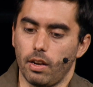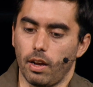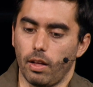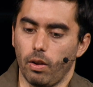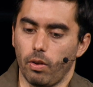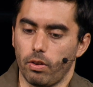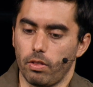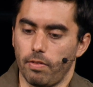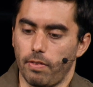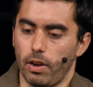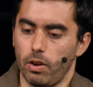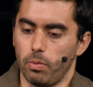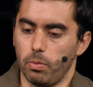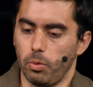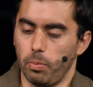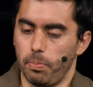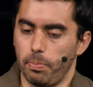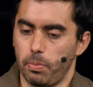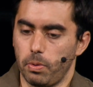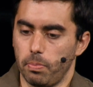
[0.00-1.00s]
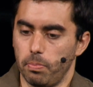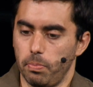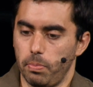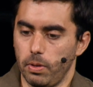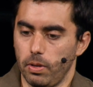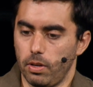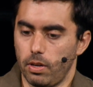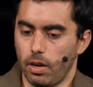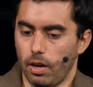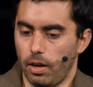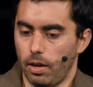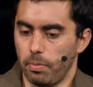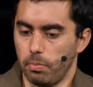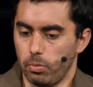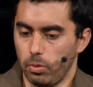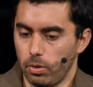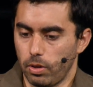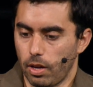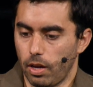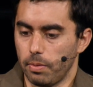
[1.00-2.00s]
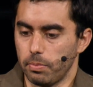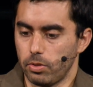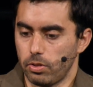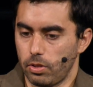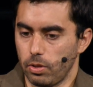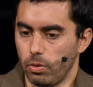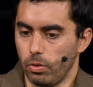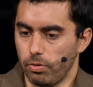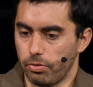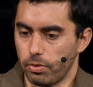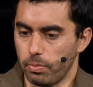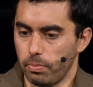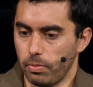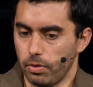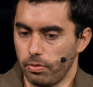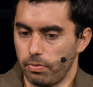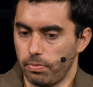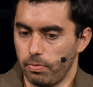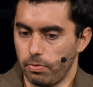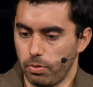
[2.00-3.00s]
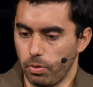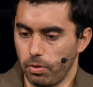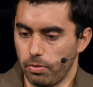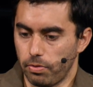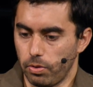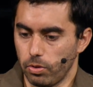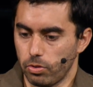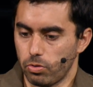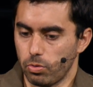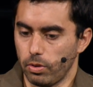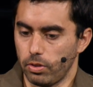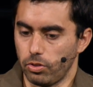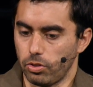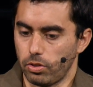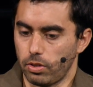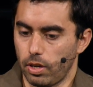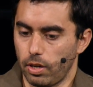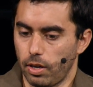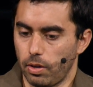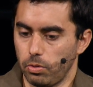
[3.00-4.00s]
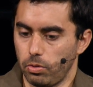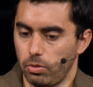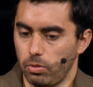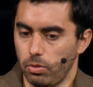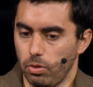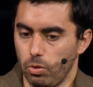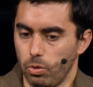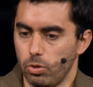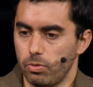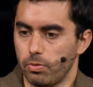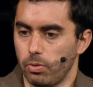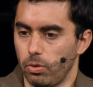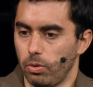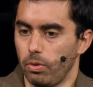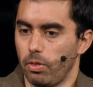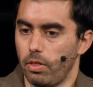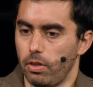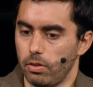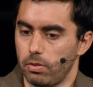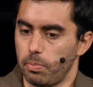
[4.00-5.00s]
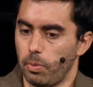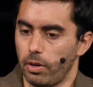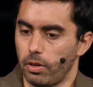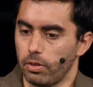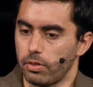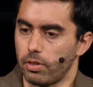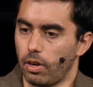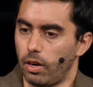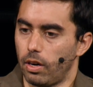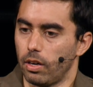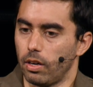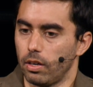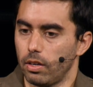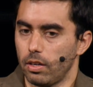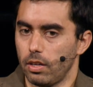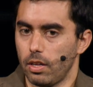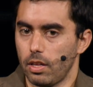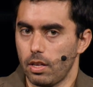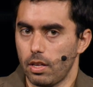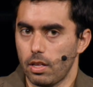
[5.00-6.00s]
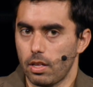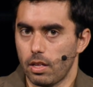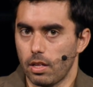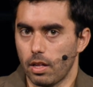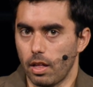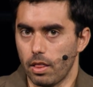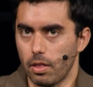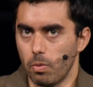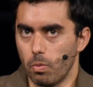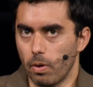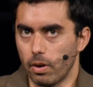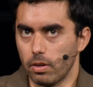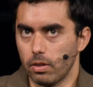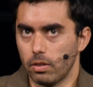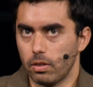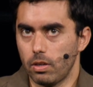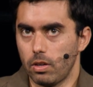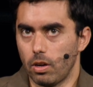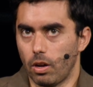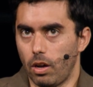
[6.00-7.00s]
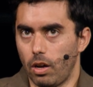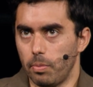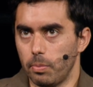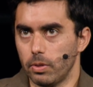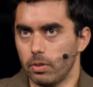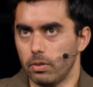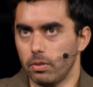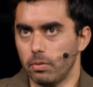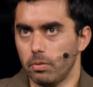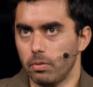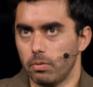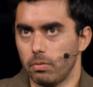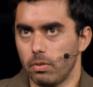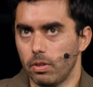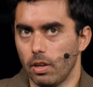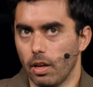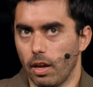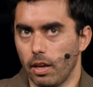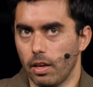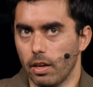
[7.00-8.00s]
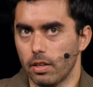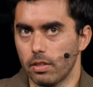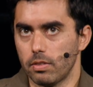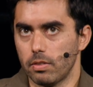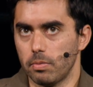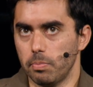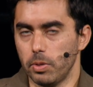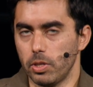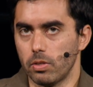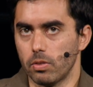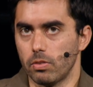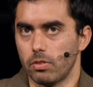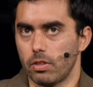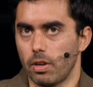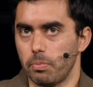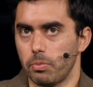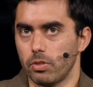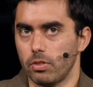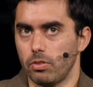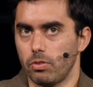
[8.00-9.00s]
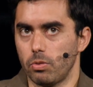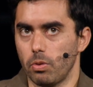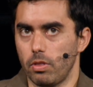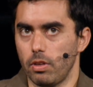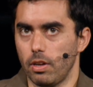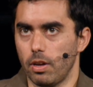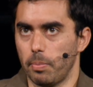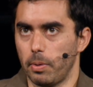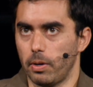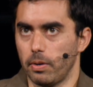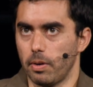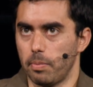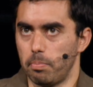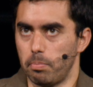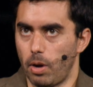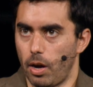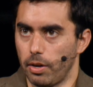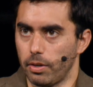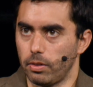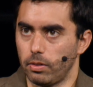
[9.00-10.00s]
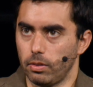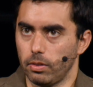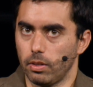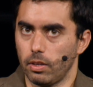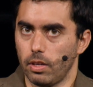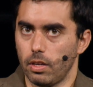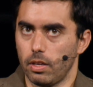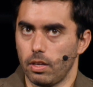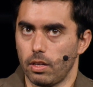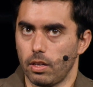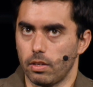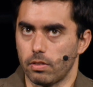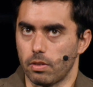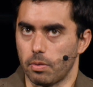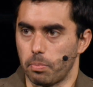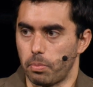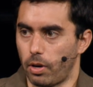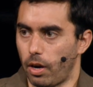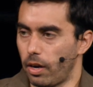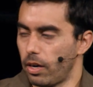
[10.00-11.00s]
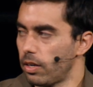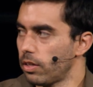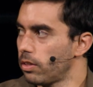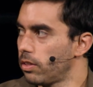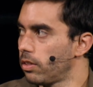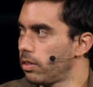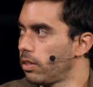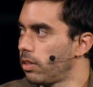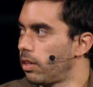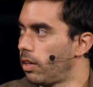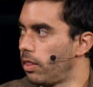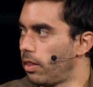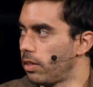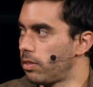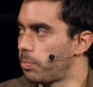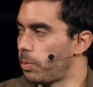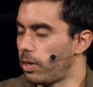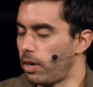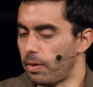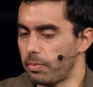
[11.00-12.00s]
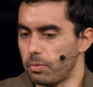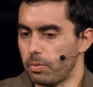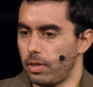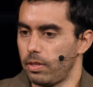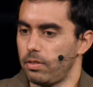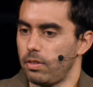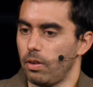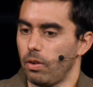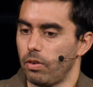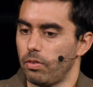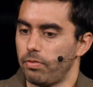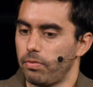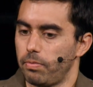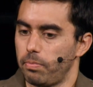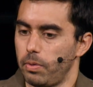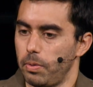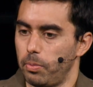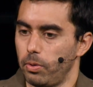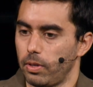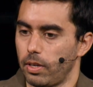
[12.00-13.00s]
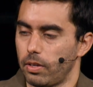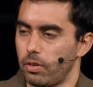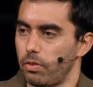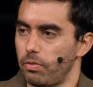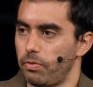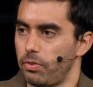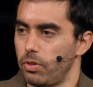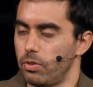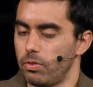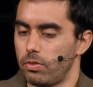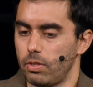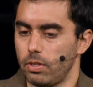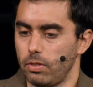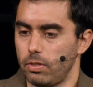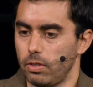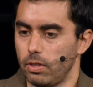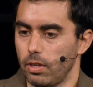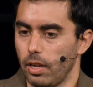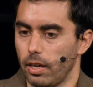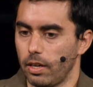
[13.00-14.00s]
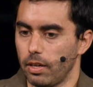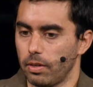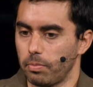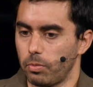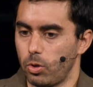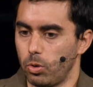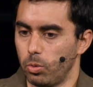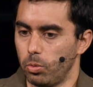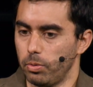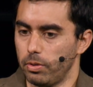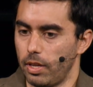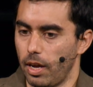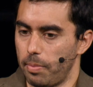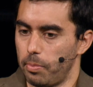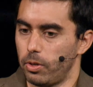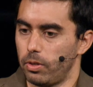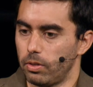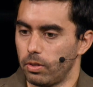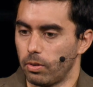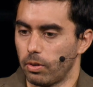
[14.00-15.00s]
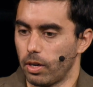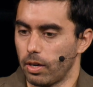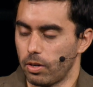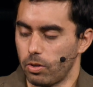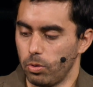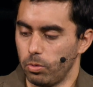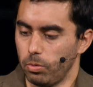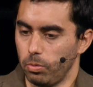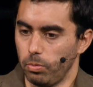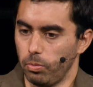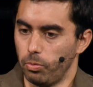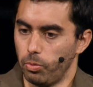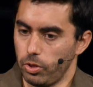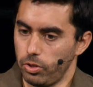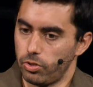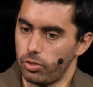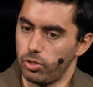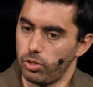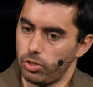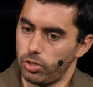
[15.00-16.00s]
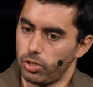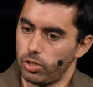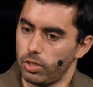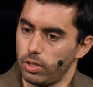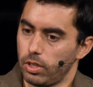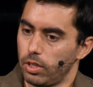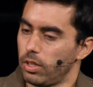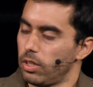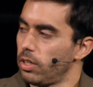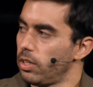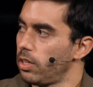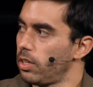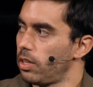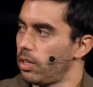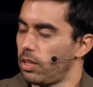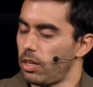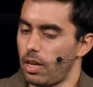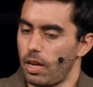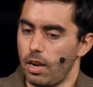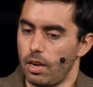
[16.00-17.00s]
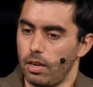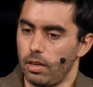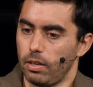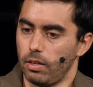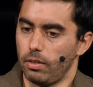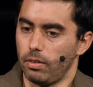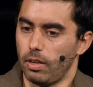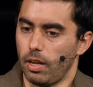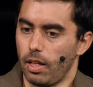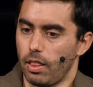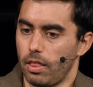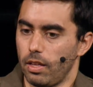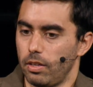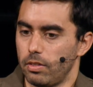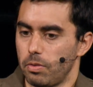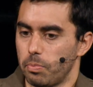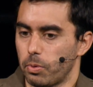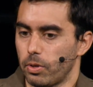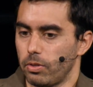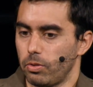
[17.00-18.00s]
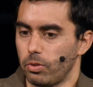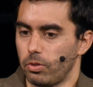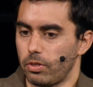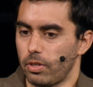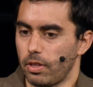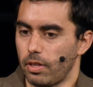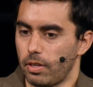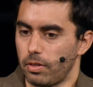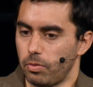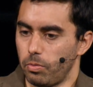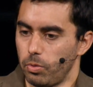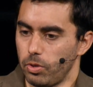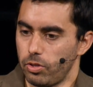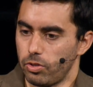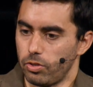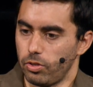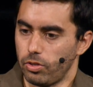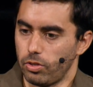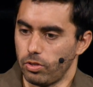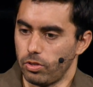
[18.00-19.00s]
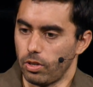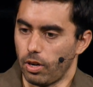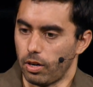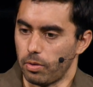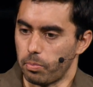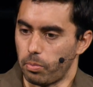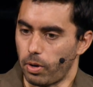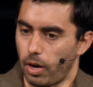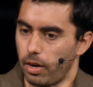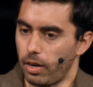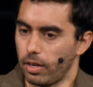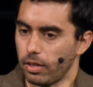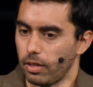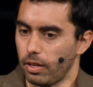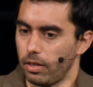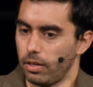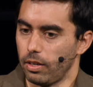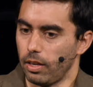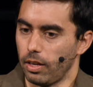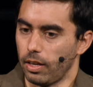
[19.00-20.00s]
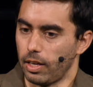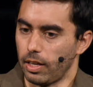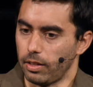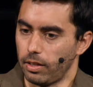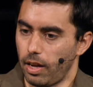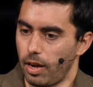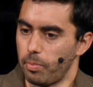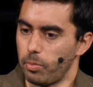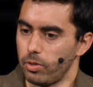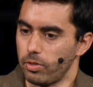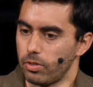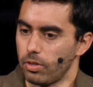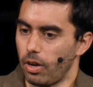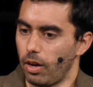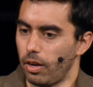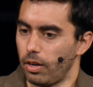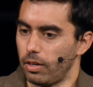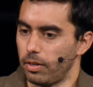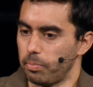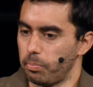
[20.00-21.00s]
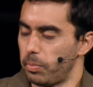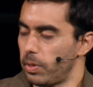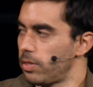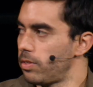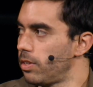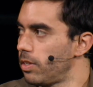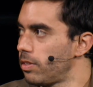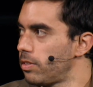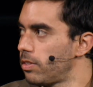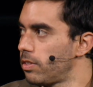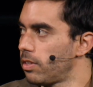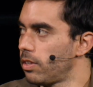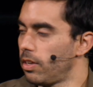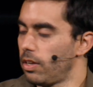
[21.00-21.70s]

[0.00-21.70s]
a lot of the value will come still from the folks who understand how useful these models are. I think one common, misconception is to think about a model as a product, and that's perhaps what I see a lot of people get confused. They see a cool demo or a cool research, and I think it's important to understand that research is not product, and a demo is not business.